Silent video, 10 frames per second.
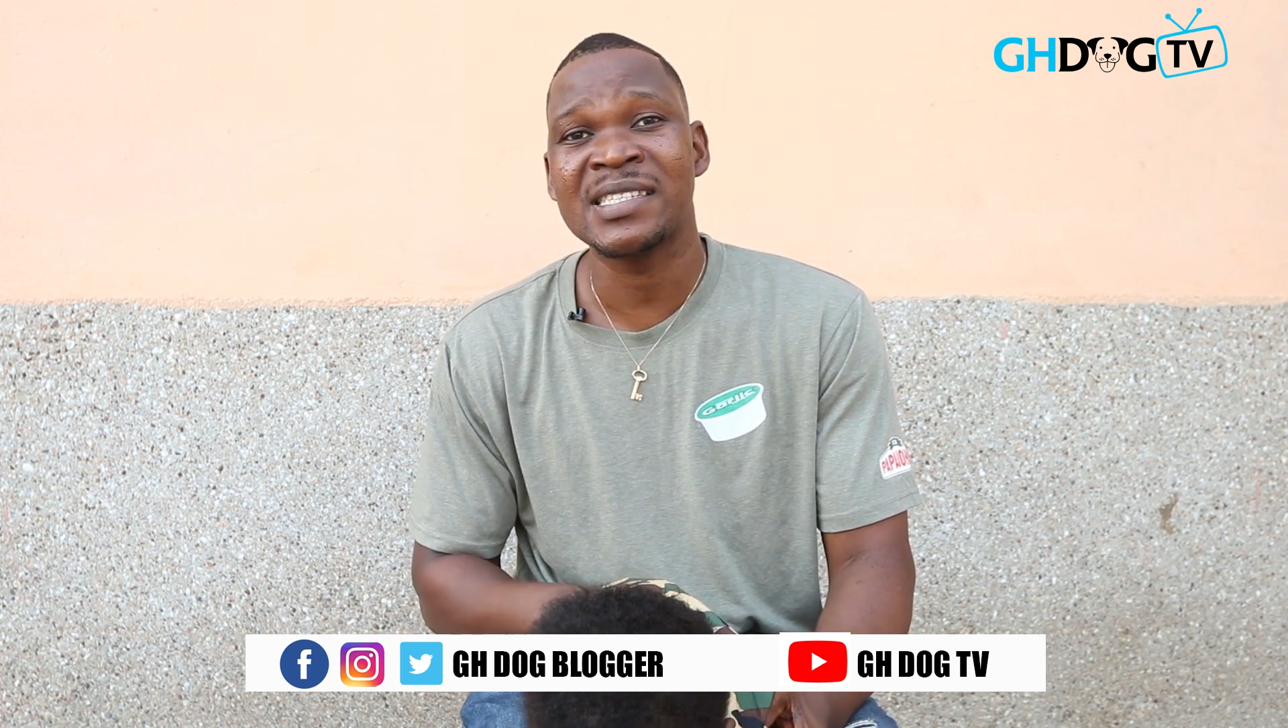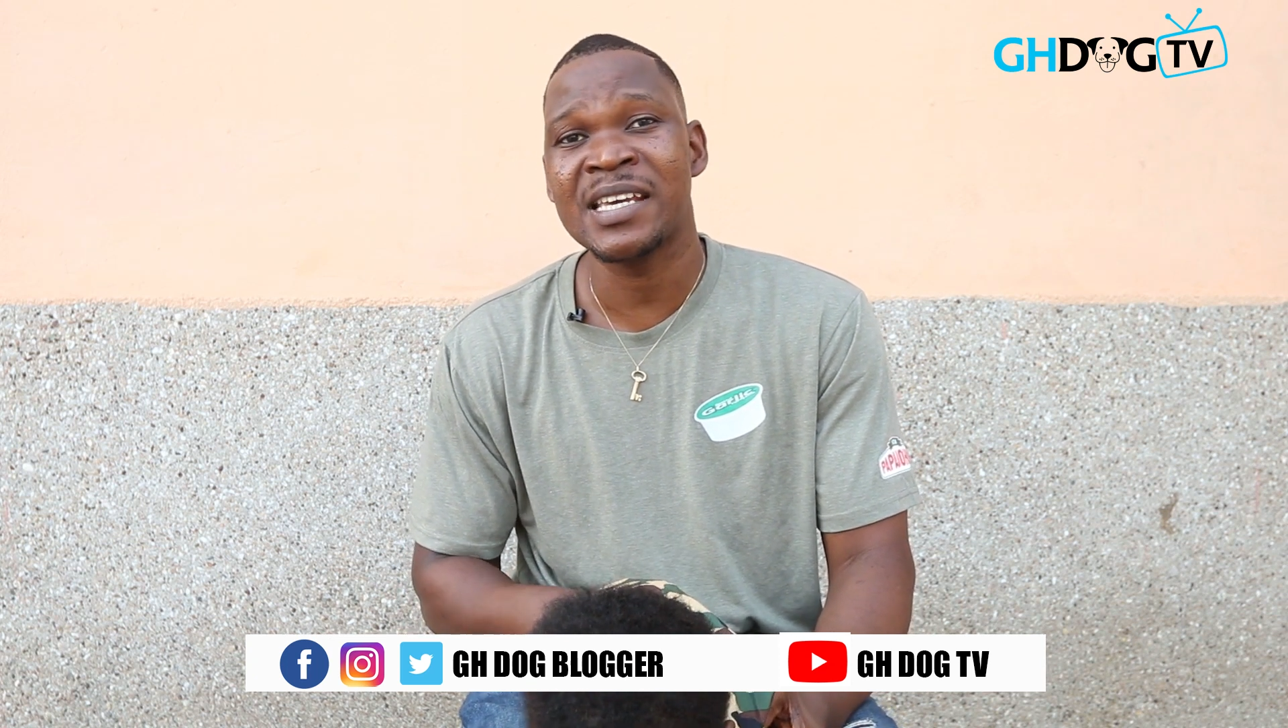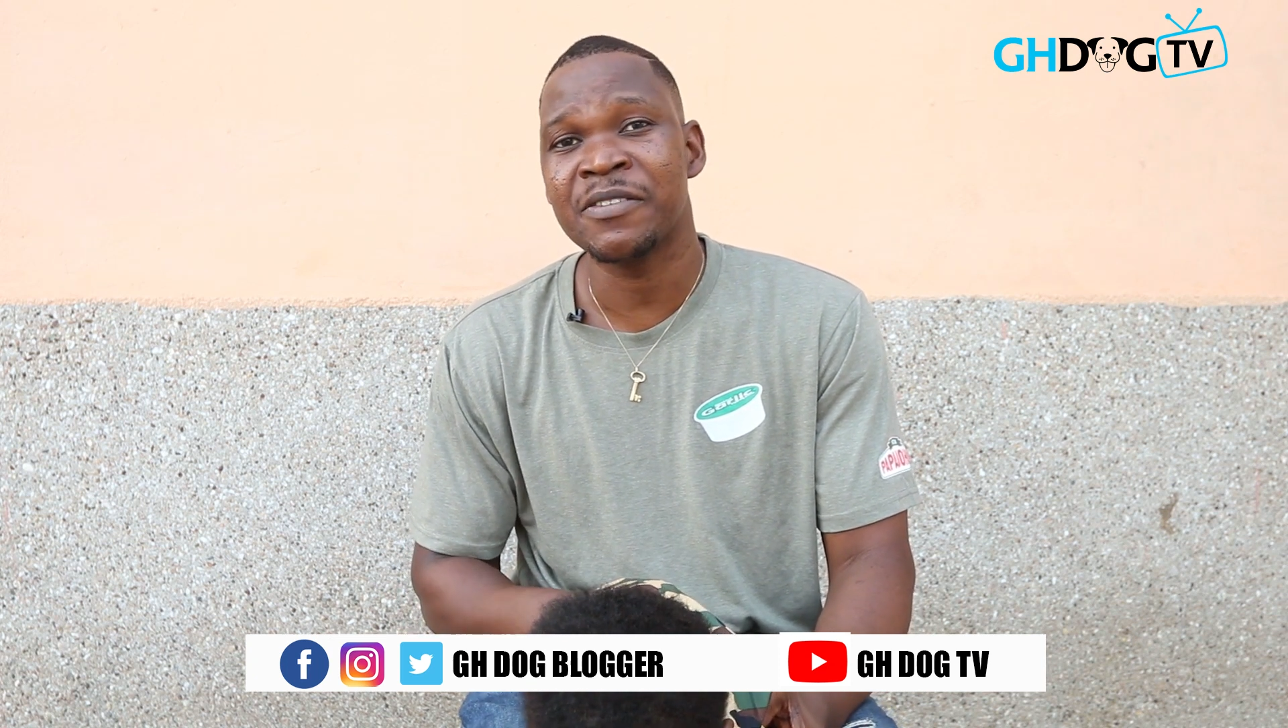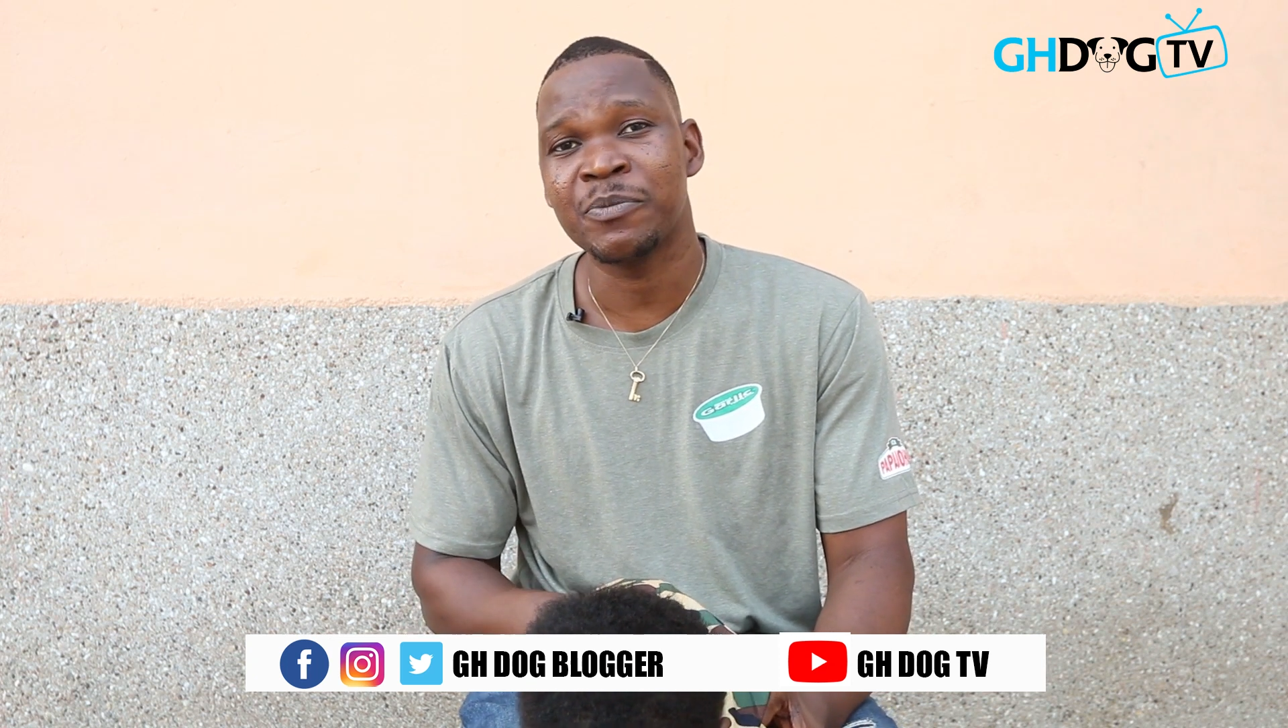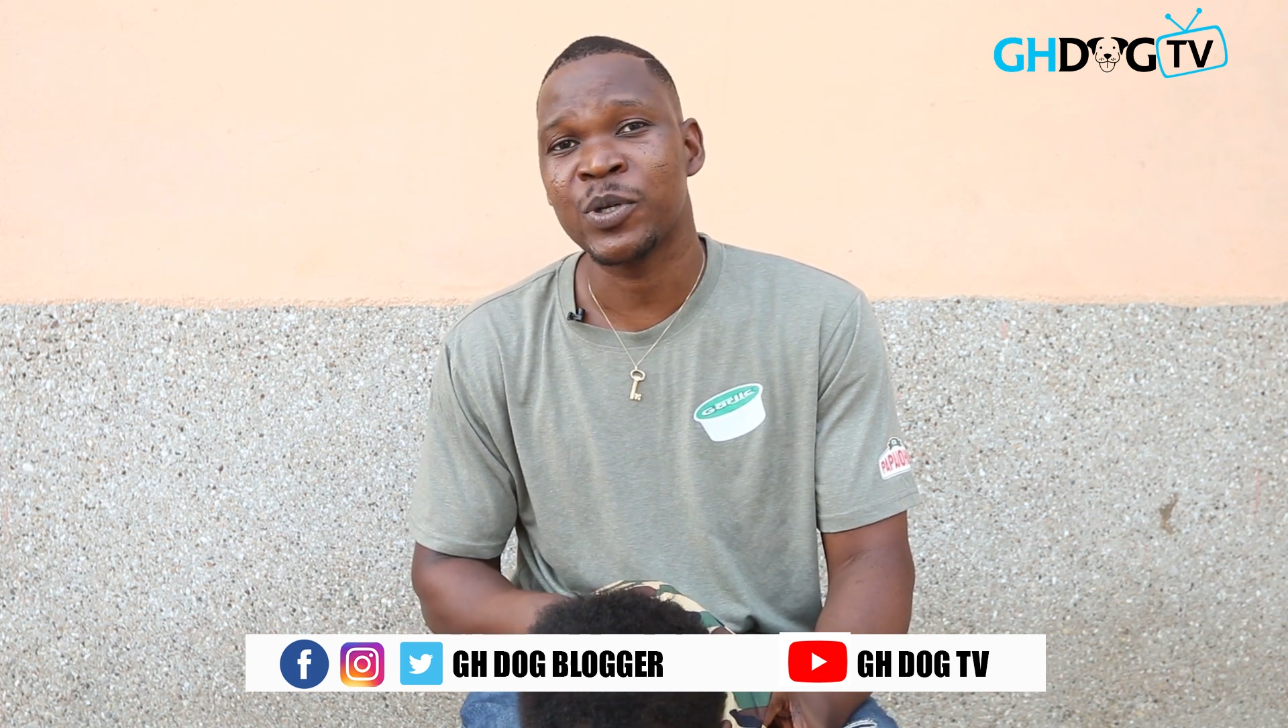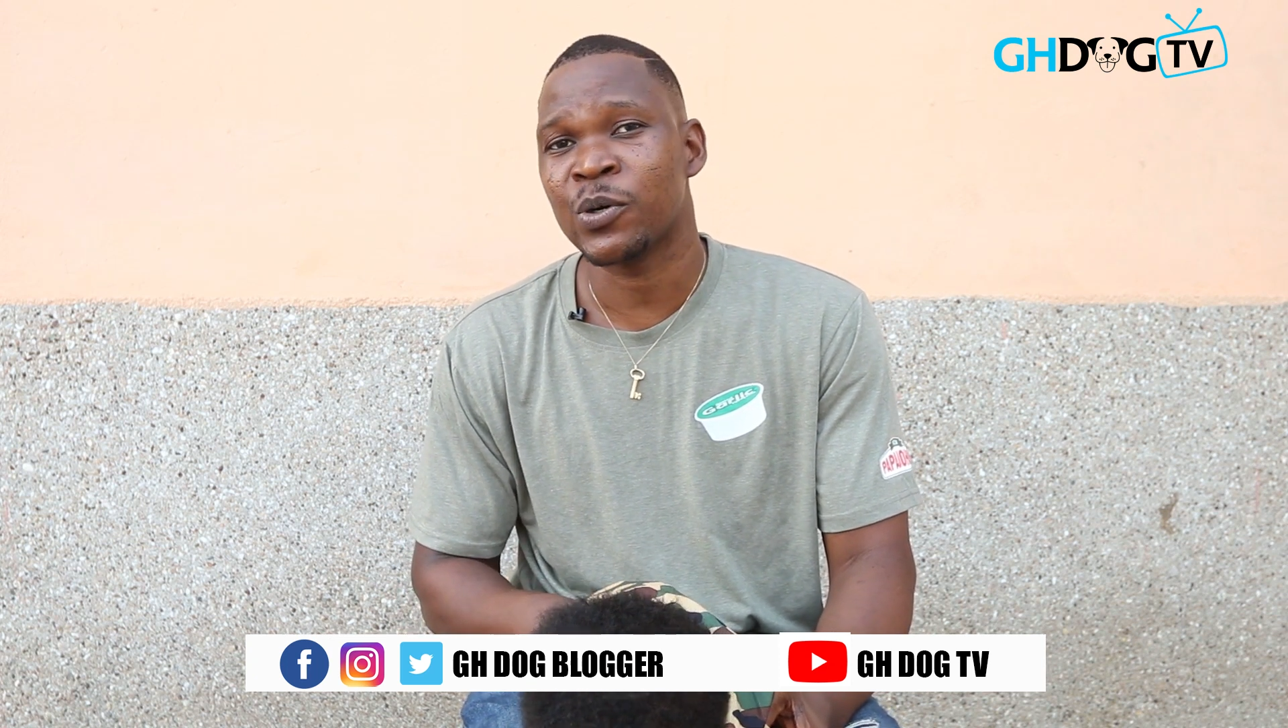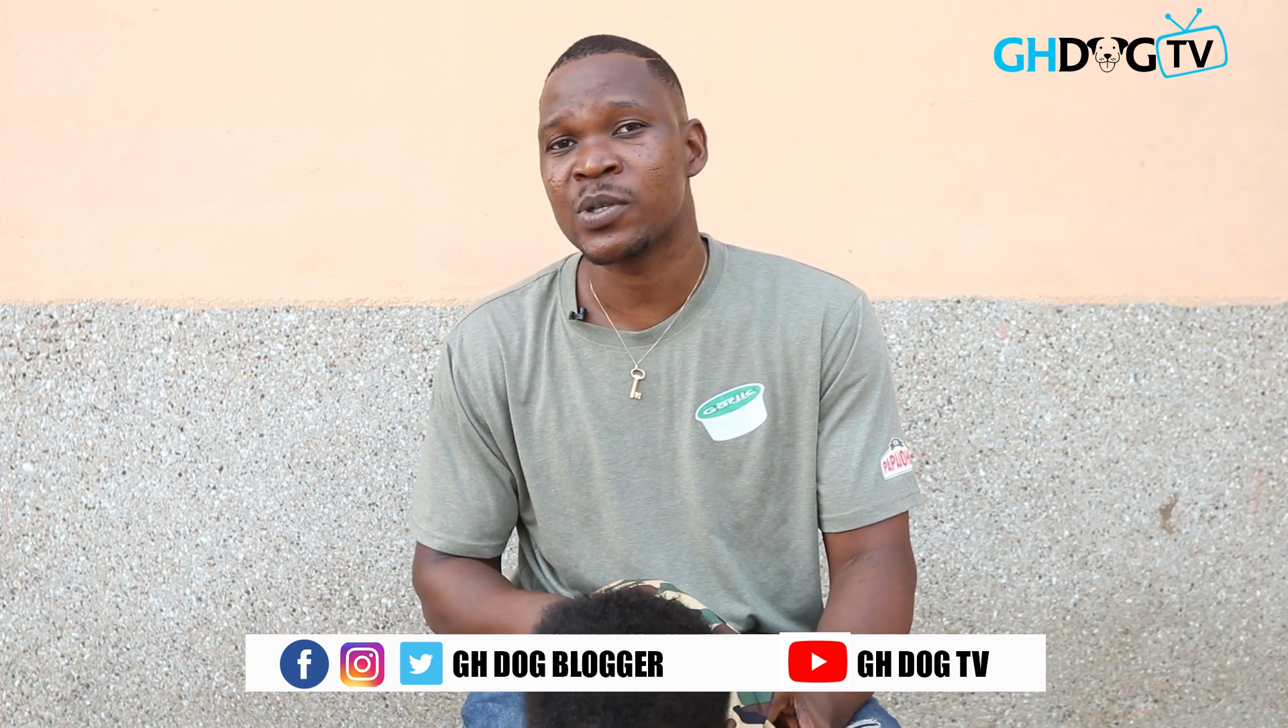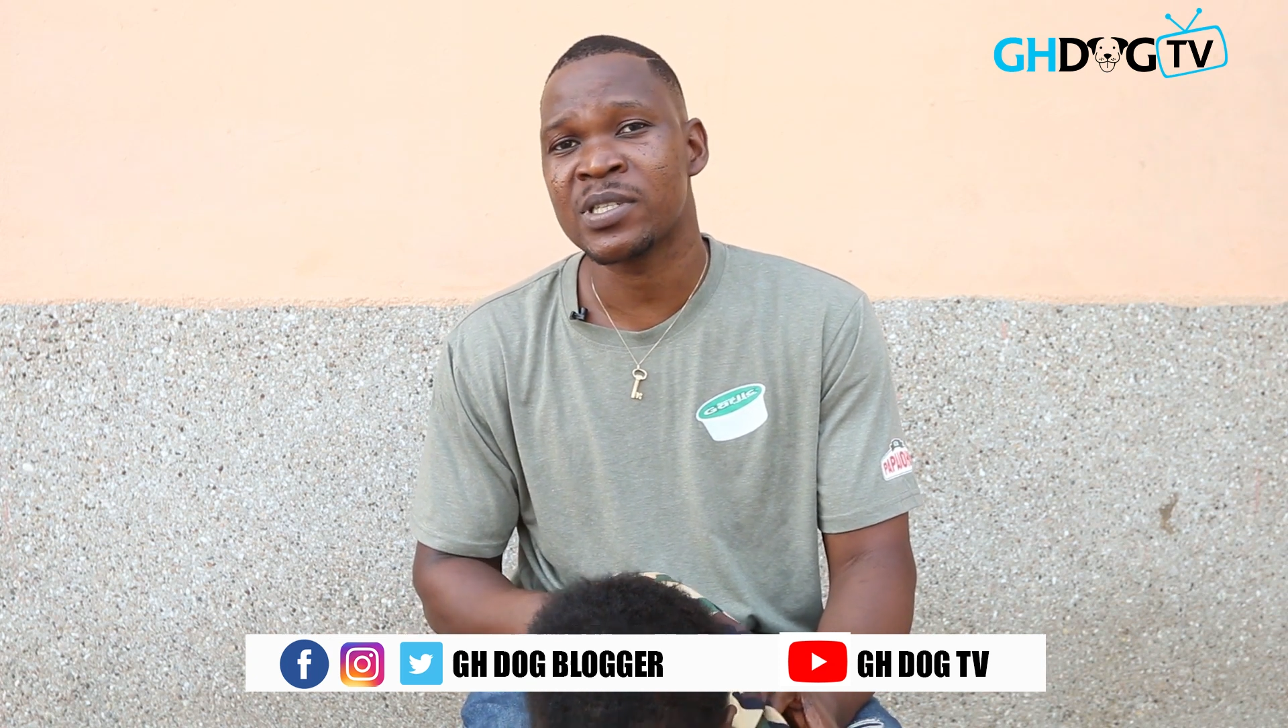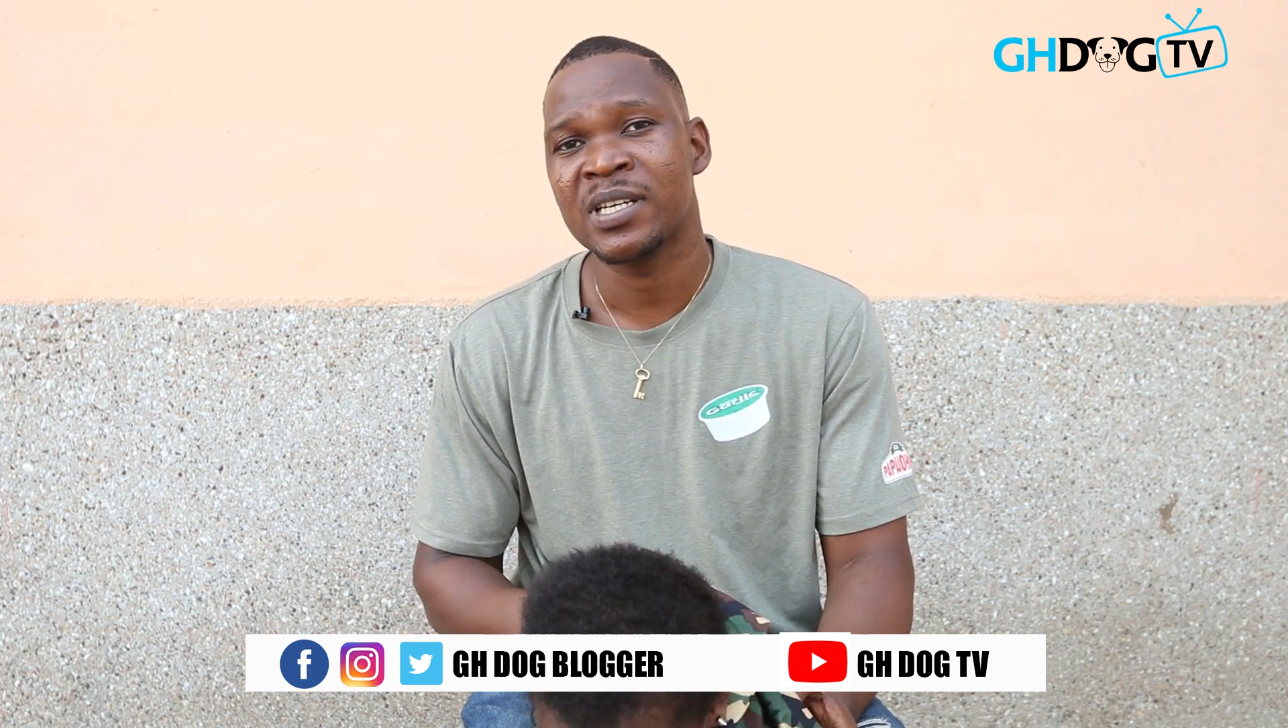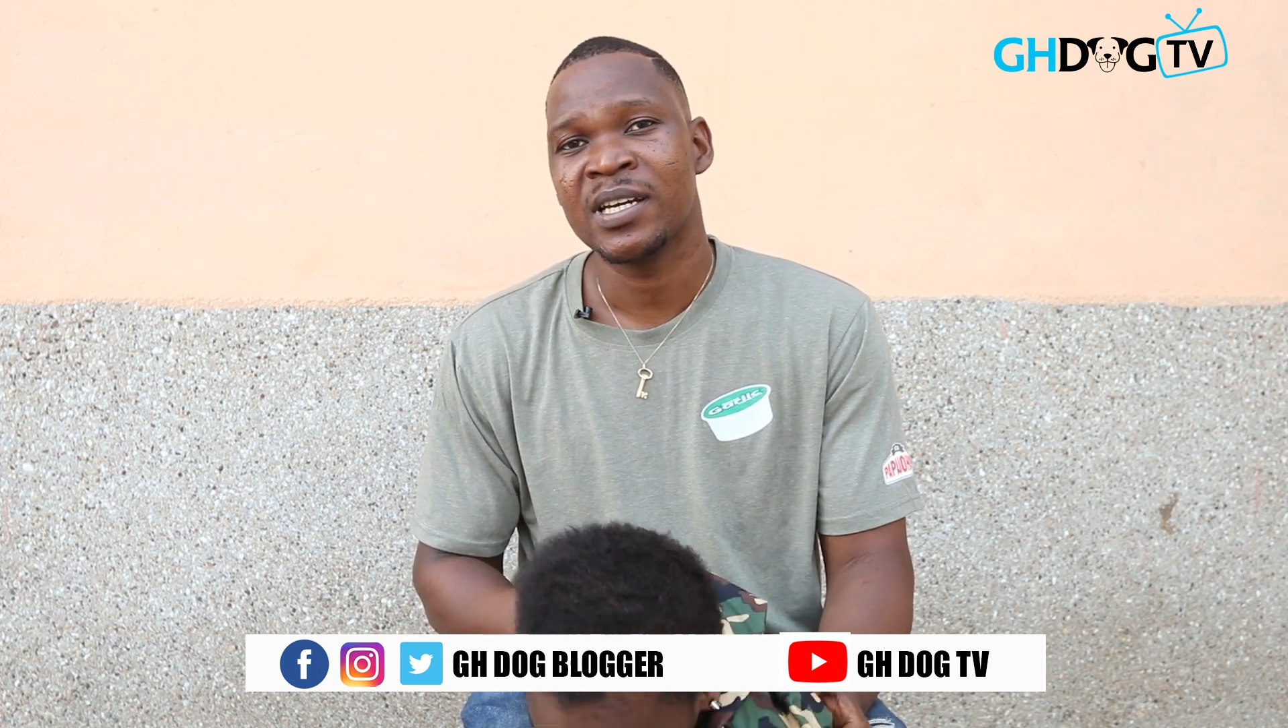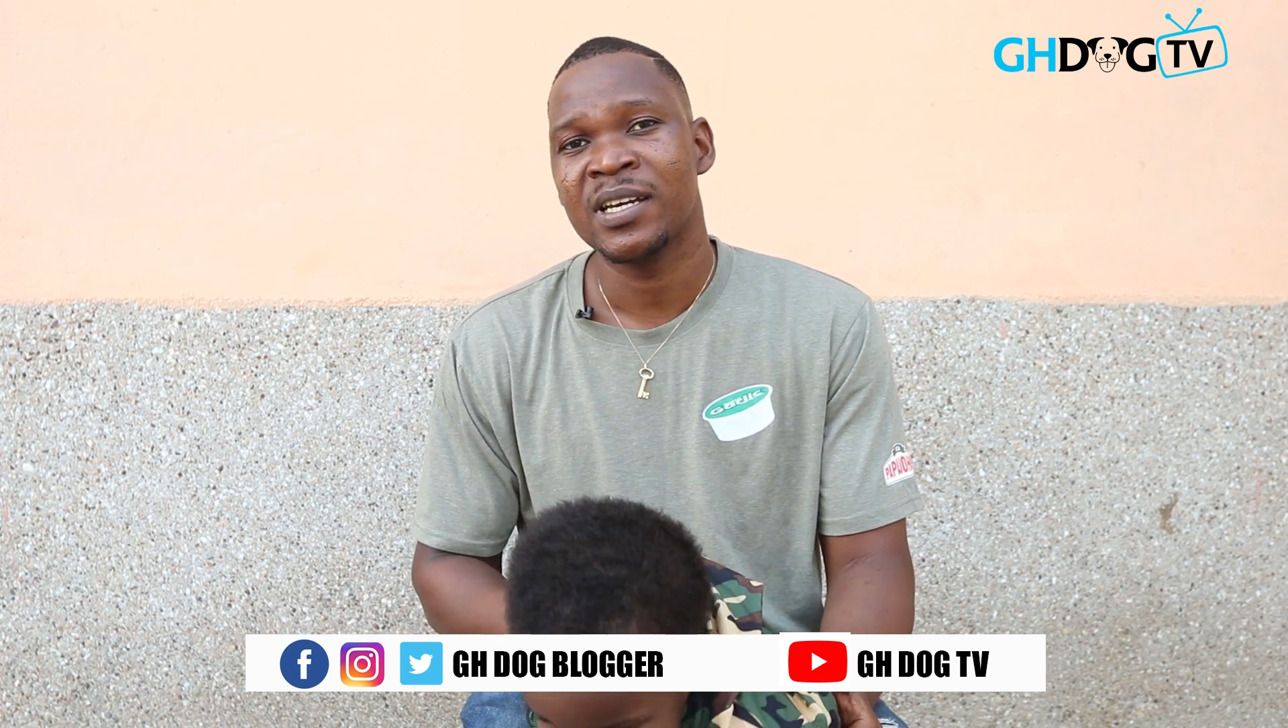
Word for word: safe because